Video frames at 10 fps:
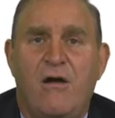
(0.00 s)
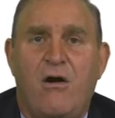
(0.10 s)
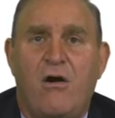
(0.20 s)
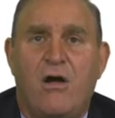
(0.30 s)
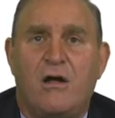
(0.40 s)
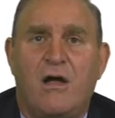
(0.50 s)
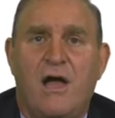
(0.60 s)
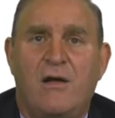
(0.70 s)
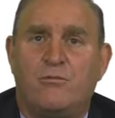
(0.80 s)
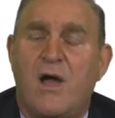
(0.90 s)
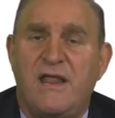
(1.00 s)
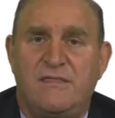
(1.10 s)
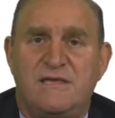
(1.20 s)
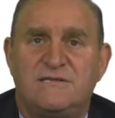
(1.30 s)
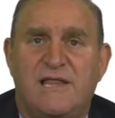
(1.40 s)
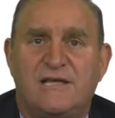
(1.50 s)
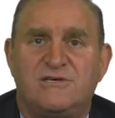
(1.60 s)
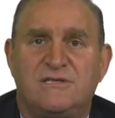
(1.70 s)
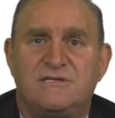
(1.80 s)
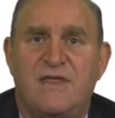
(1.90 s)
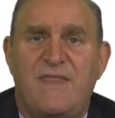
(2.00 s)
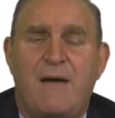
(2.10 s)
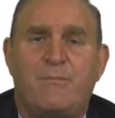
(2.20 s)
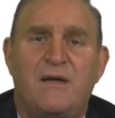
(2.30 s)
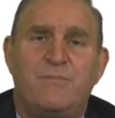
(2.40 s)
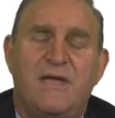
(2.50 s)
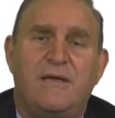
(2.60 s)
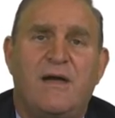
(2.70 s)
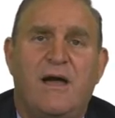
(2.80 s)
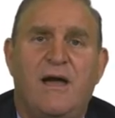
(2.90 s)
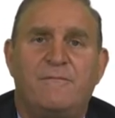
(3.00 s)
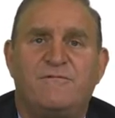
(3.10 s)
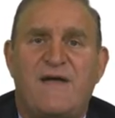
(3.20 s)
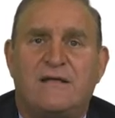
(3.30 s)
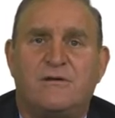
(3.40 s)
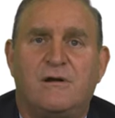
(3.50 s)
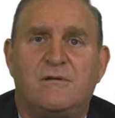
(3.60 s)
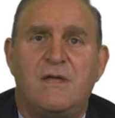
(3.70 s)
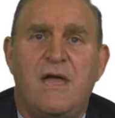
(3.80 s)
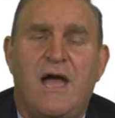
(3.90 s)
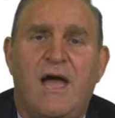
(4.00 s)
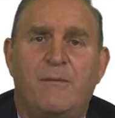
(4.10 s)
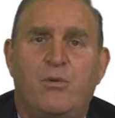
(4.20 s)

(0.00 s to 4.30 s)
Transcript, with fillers: are uh, running these elections then that might be a factor uh,